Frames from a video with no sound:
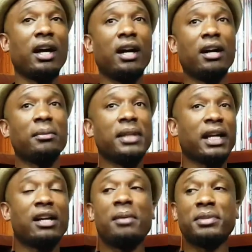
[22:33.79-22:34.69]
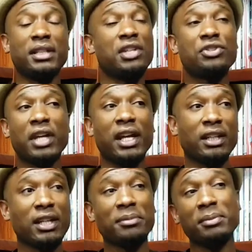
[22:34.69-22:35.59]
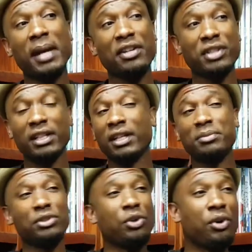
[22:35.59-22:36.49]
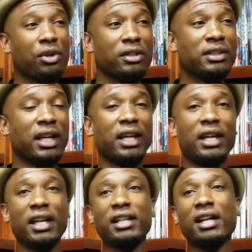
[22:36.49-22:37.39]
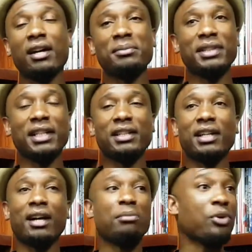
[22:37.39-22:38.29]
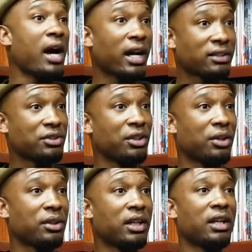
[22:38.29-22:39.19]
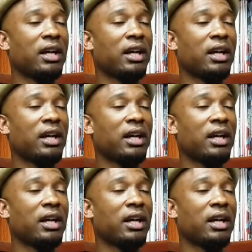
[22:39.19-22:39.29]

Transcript: And that comes in his shade, it comes in my shade, it comes in yours, it comes in Barack's, you know.